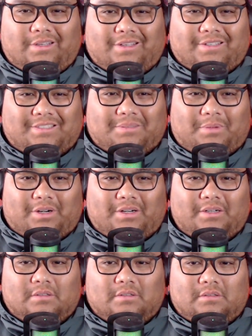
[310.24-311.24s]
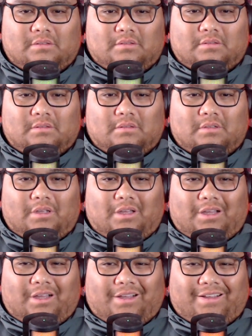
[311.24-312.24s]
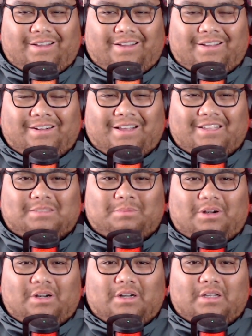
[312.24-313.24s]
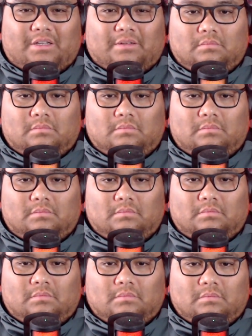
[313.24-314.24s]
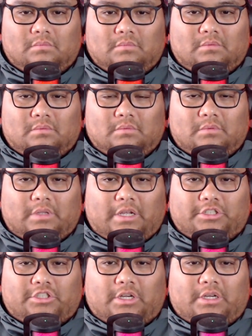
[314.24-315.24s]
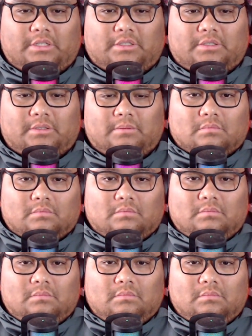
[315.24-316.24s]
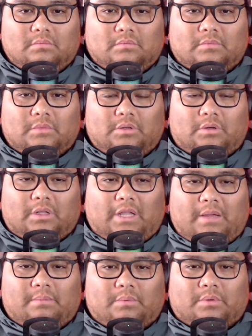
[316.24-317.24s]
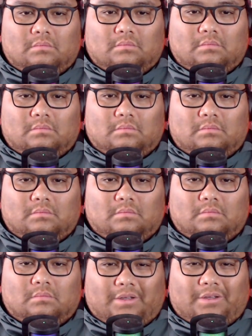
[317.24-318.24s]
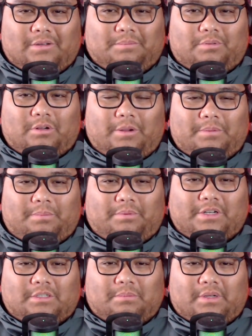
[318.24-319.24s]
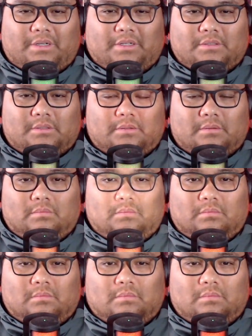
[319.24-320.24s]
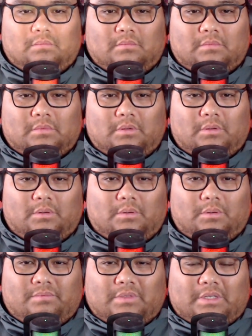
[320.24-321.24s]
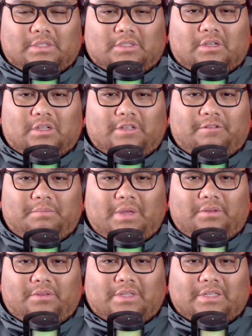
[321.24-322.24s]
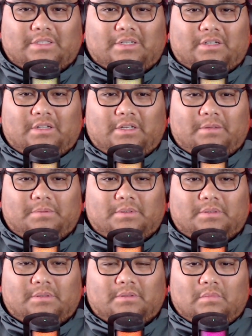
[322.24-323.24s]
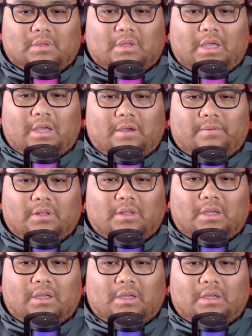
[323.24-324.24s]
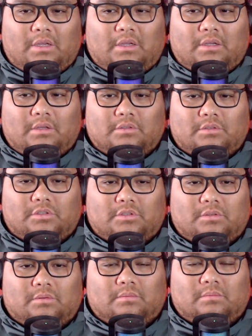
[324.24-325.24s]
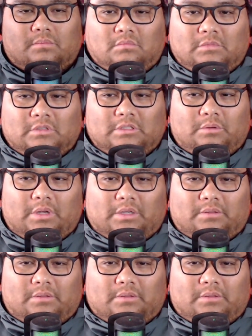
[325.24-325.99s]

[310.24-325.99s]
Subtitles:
Smart. Oh, not smart enough. Nice shots. Oh, a lot more. Oh, blow up the pressure mines. Oh, this cliff mountain is gonna collapse. Avalanche. Whoa.